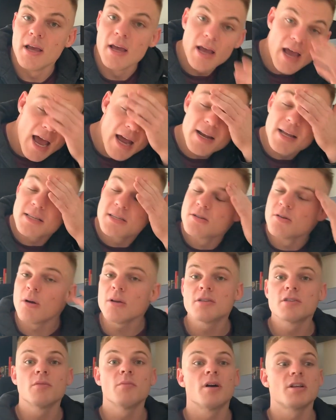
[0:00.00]
And it's
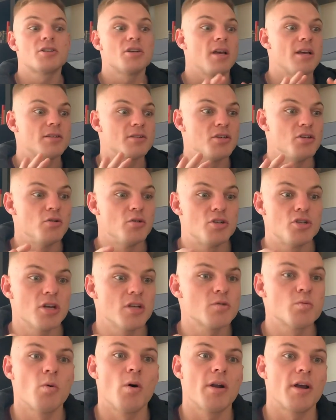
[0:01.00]
not so much as you
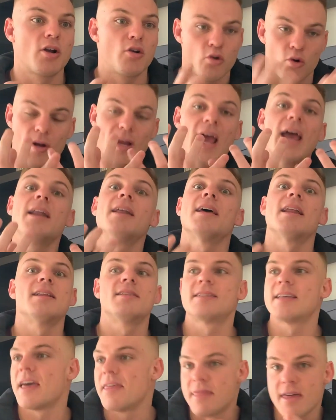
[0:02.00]
just want to create it
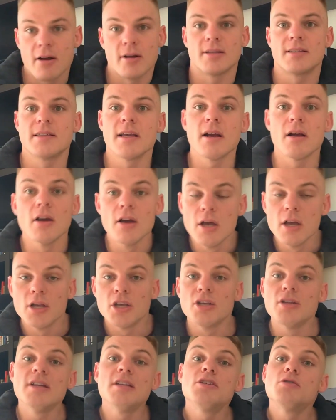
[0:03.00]
and say, there, it's there.
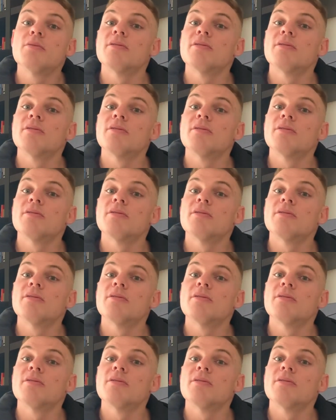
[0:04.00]
You need to